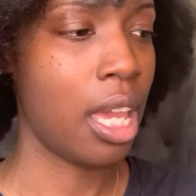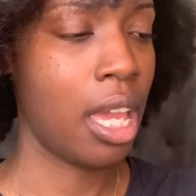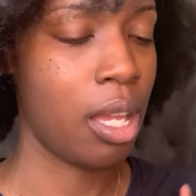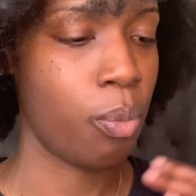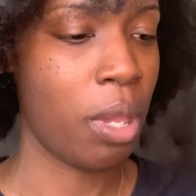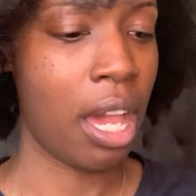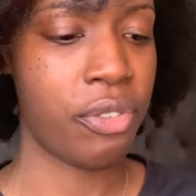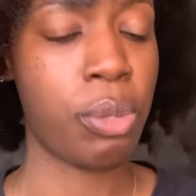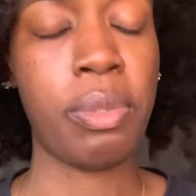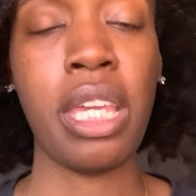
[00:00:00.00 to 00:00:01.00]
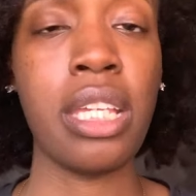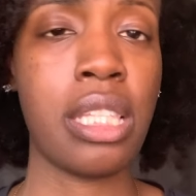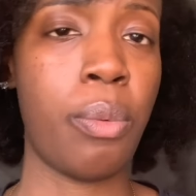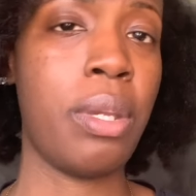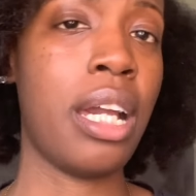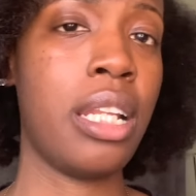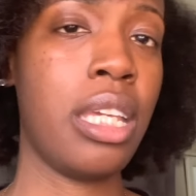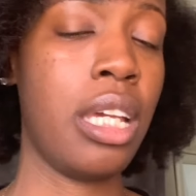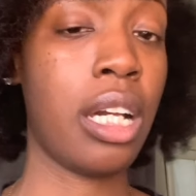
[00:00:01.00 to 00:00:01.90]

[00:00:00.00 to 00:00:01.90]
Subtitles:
and we have some things that we got to get